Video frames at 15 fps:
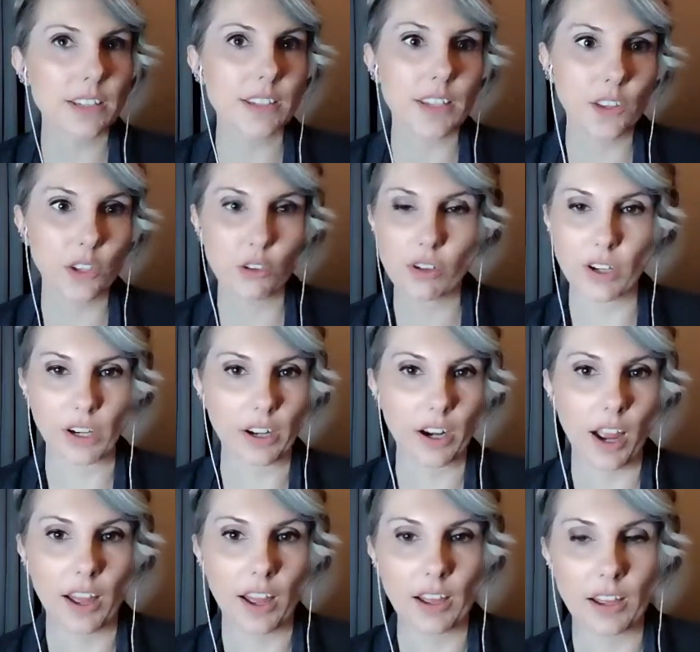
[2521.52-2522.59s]
guess either or.
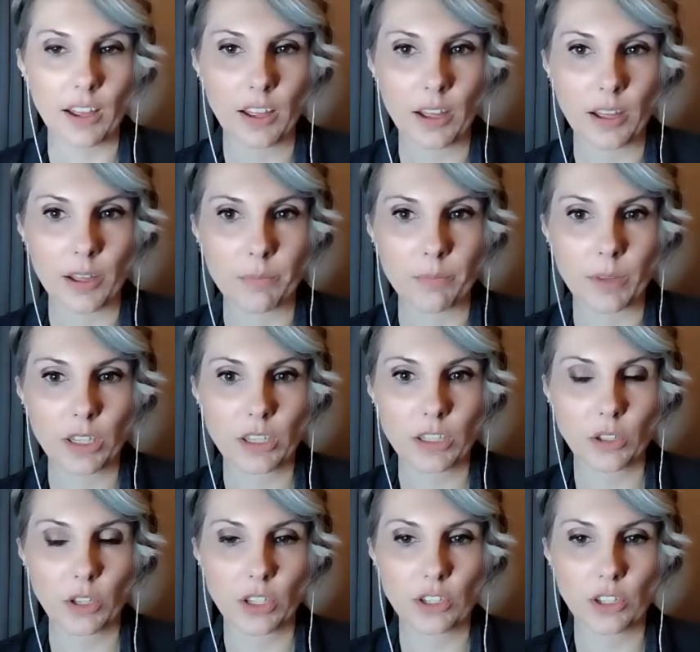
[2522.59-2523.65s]

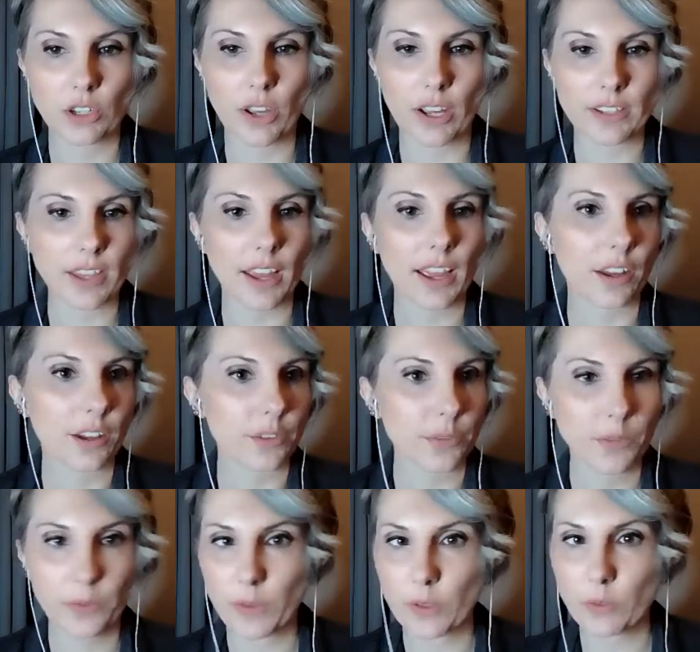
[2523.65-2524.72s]
Do you guys have
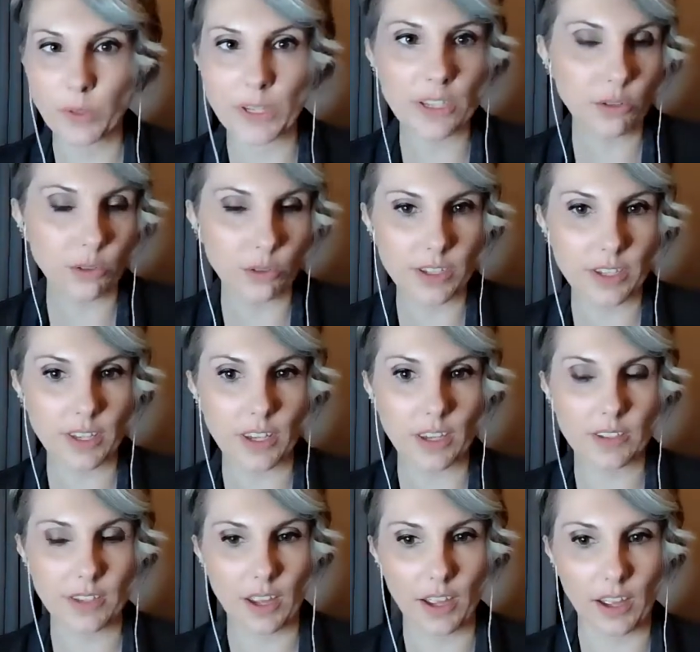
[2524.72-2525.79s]

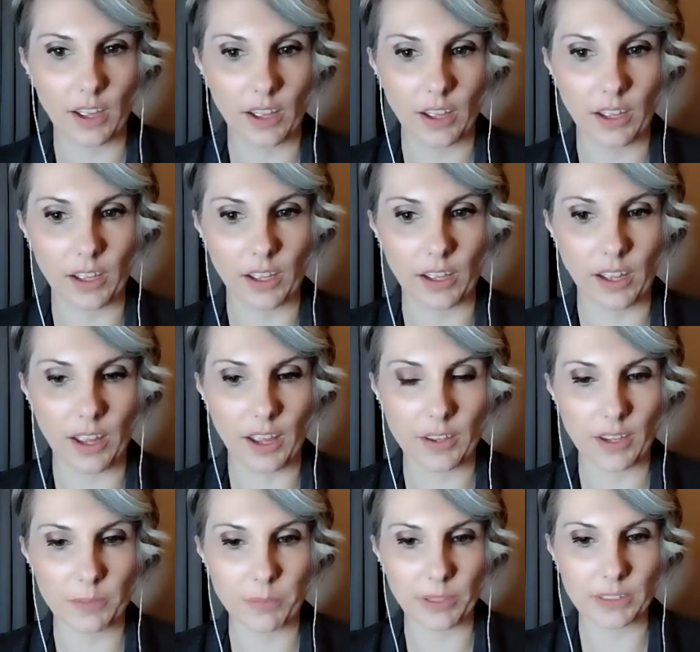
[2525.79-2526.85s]
resources?
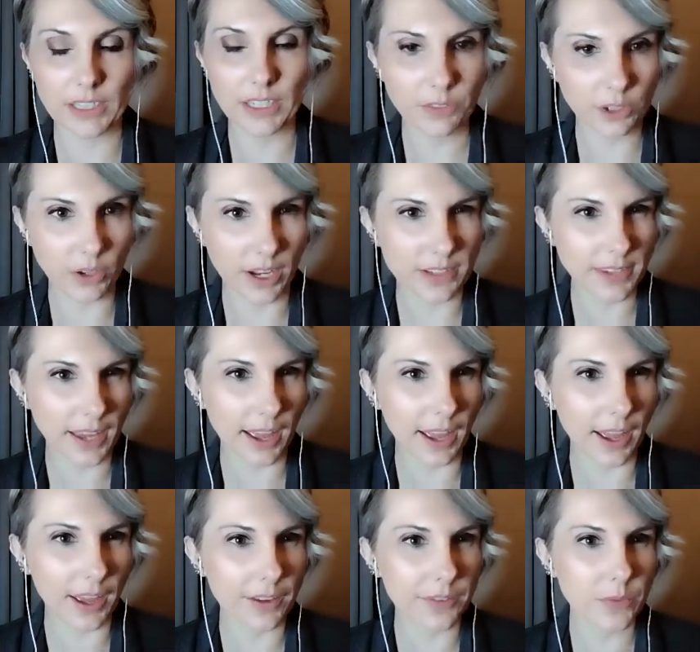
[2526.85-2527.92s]
I believe you guys
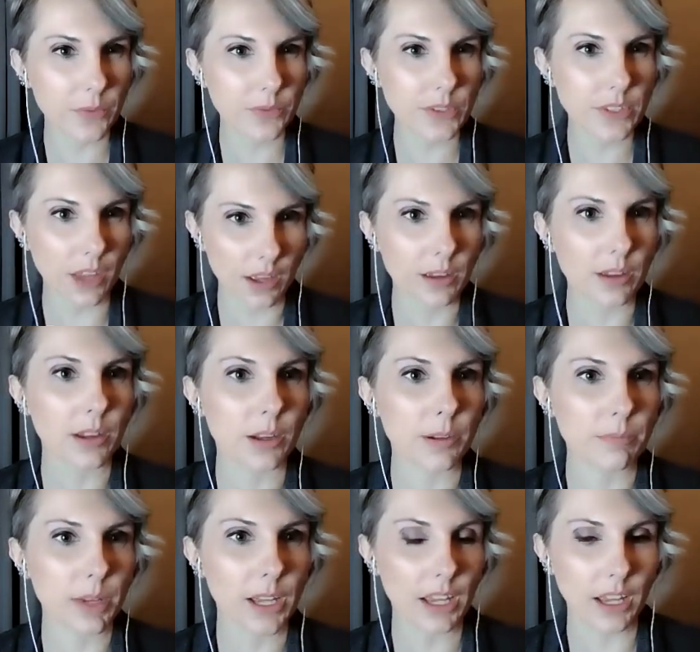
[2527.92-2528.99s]
have
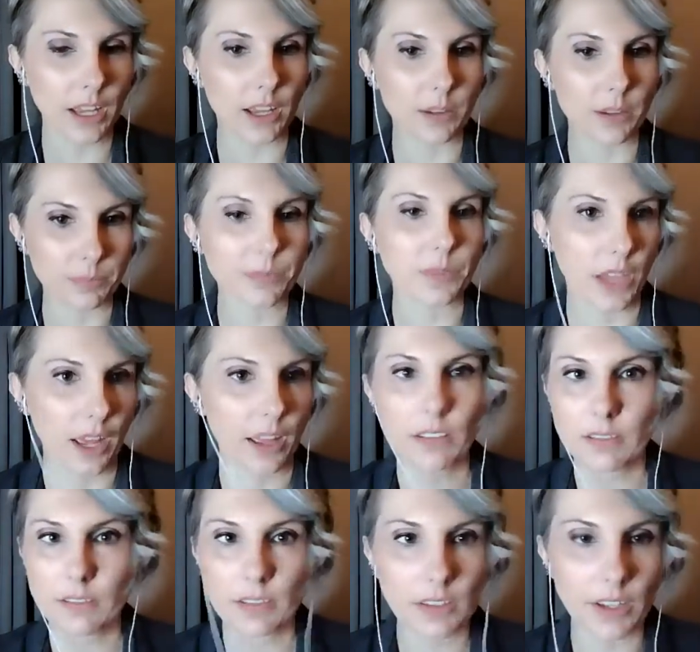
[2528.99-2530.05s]
some,
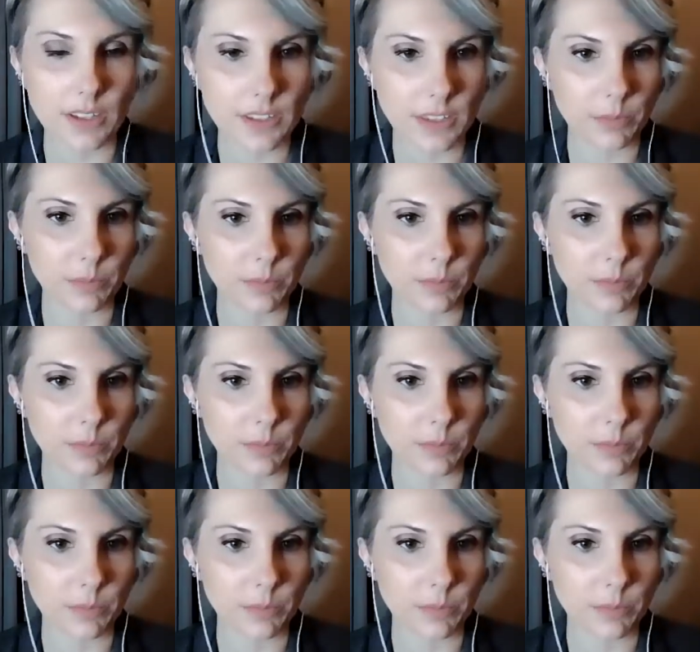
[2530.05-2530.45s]
like some,